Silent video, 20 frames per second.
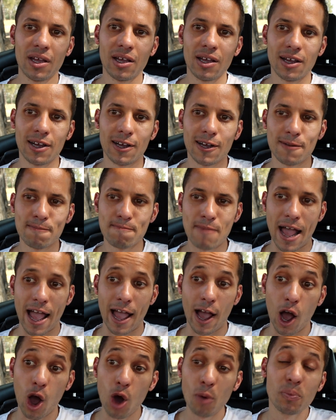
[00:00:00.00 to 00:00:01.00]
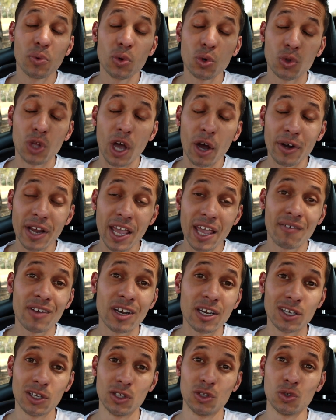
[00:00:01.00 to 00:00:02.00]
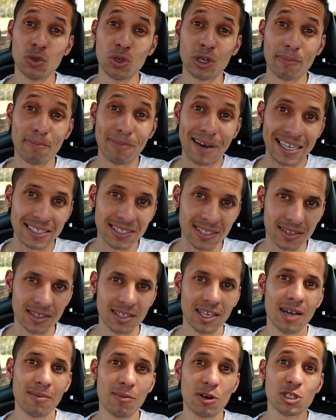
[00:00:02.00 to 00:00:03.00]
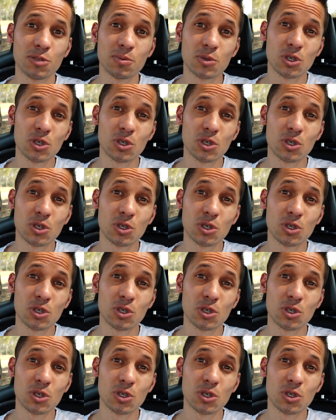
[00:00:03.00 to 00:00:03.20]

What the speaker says: I hope you don't ever need to replace the turbos,